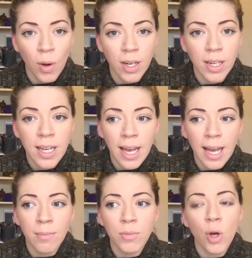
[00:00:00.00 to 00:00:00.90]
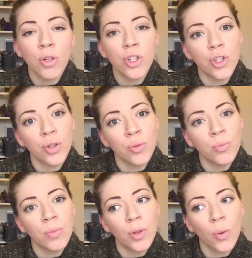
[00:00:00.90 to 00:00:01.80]
one, don't
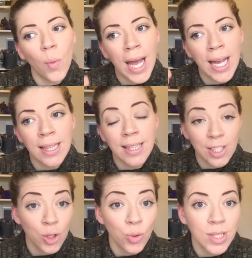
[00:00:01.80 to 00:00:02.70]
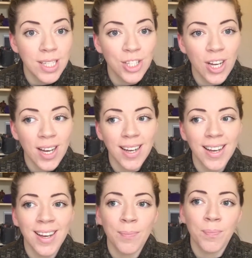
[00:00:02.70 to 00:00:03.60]
assume the way this new teacher
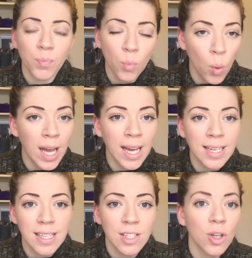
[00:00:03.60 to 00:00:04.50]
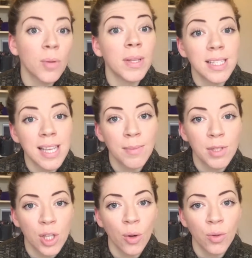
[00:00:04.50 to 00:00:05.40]
works is going to be the same
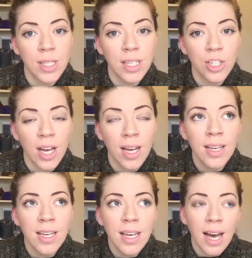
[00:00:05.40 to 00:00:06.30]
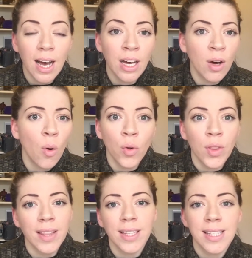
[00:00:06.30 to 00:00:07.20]
as the old teacher, or
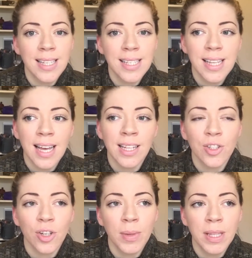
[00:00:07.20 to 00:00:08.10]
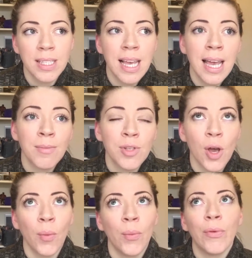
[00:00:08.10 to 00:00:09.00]
that the dance style is going to be the same.
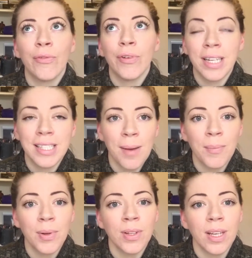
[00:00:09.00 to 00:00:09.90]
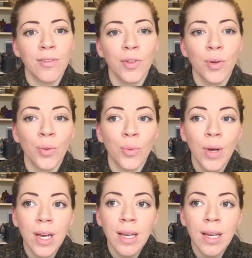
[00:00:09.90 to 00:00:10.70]
So for example, if you